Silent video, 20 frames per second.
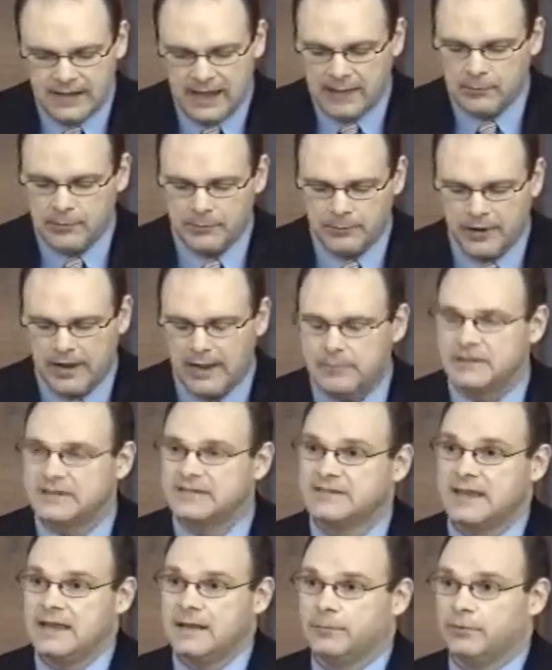I'm a prime
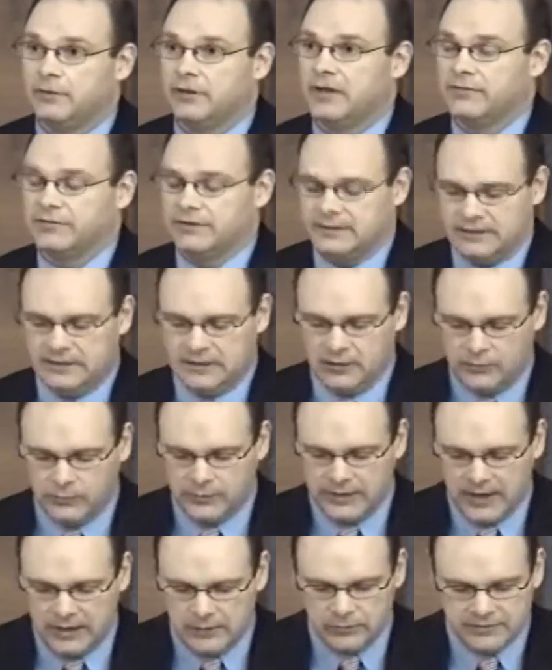example of it. You know,
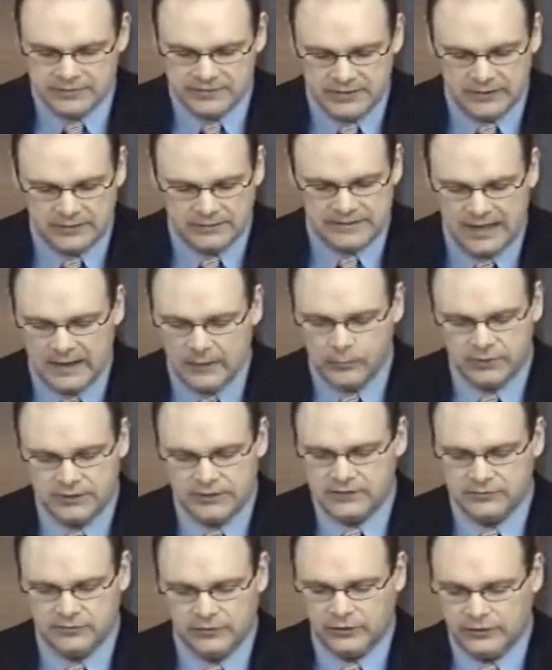without Results, I
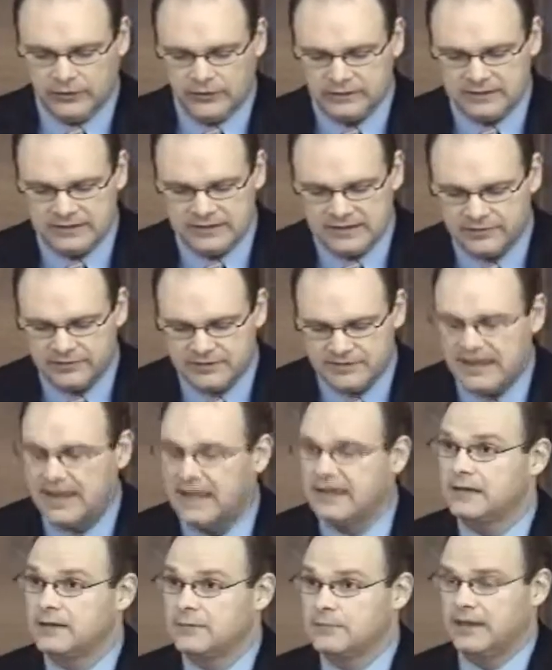wouldn't have learned the difference
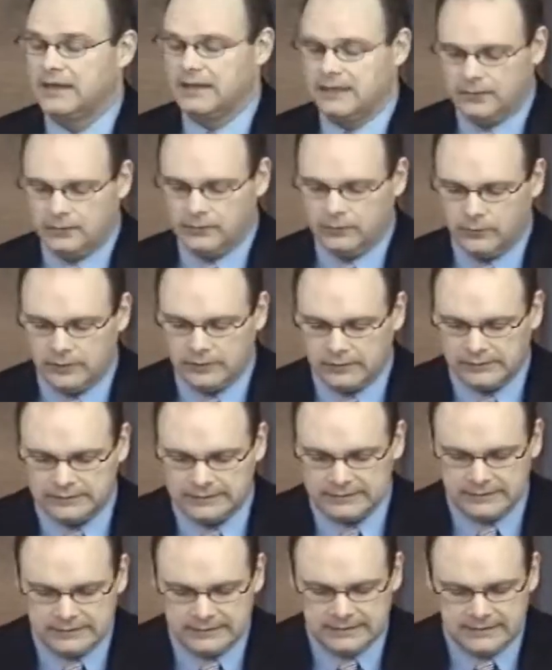I can make in the world.
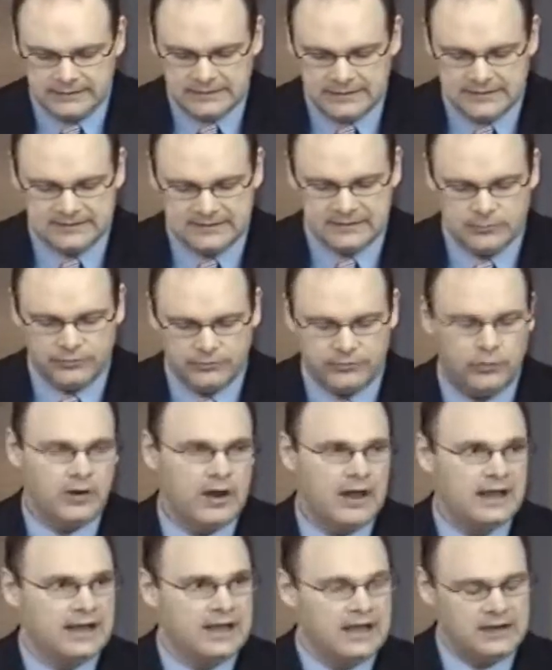You see,
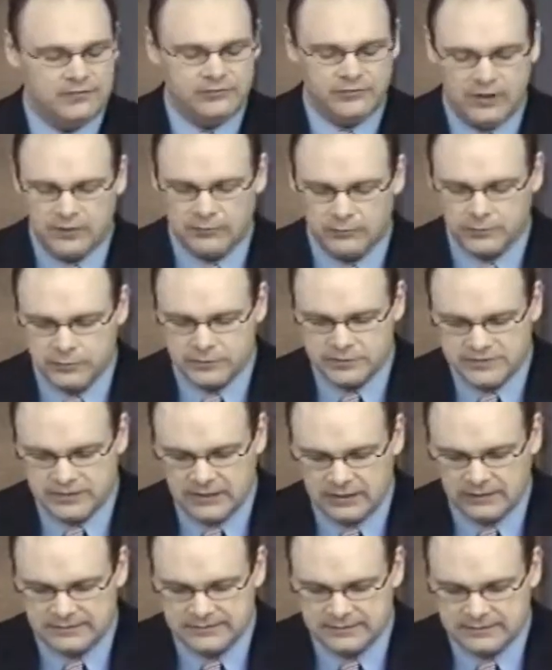before I got involved with
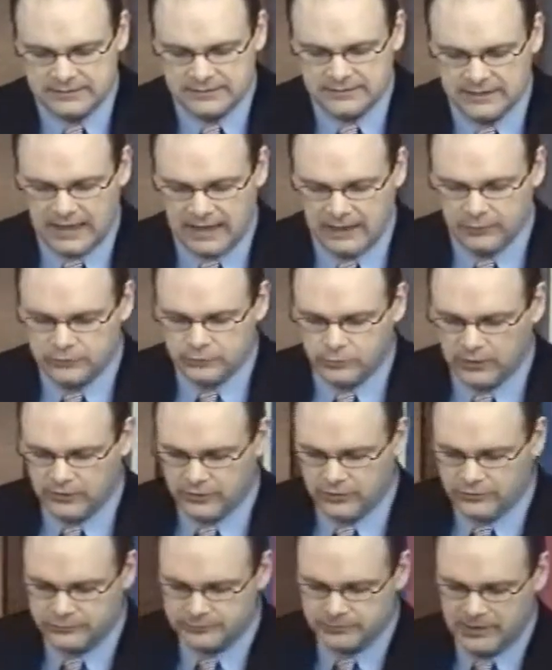Results, I was one
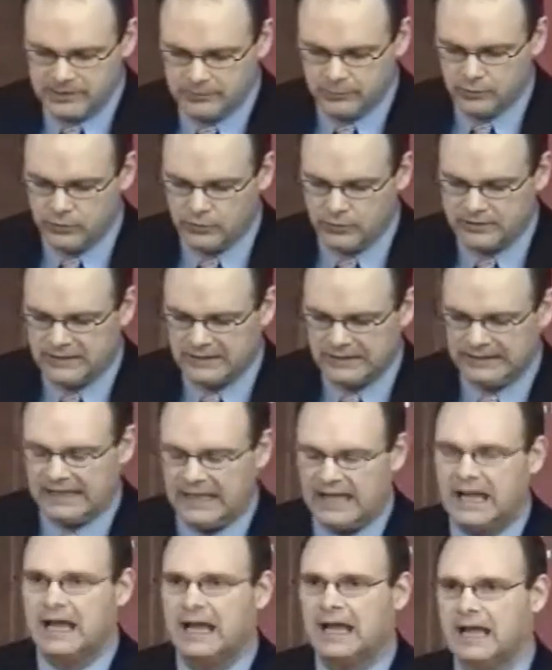of those people who did a
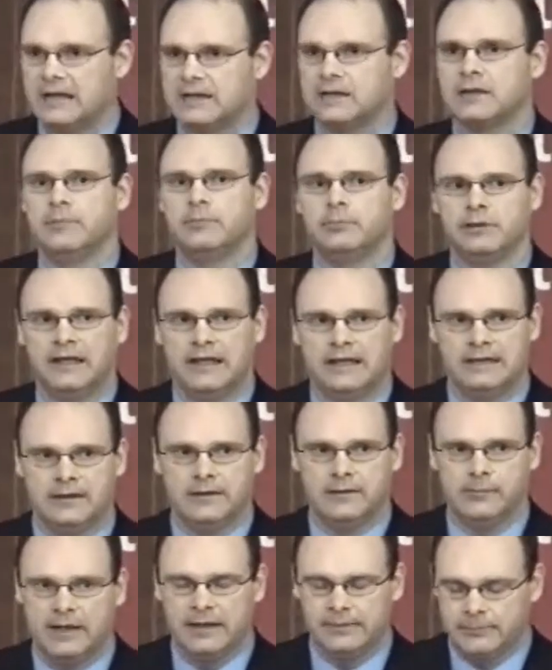lot of
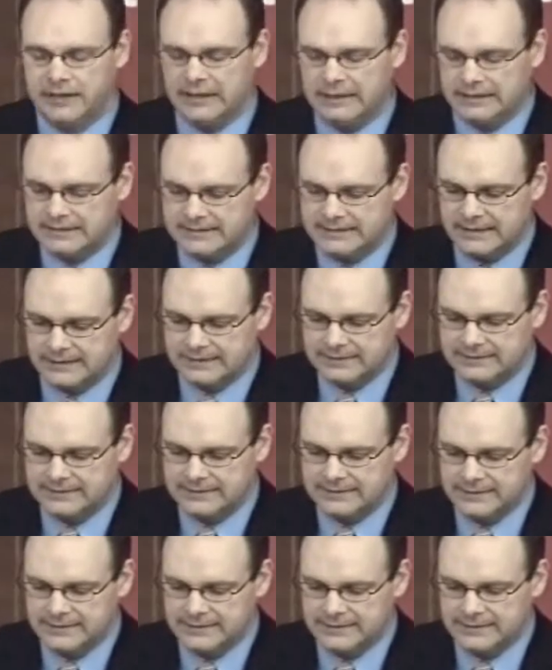complaining about politics.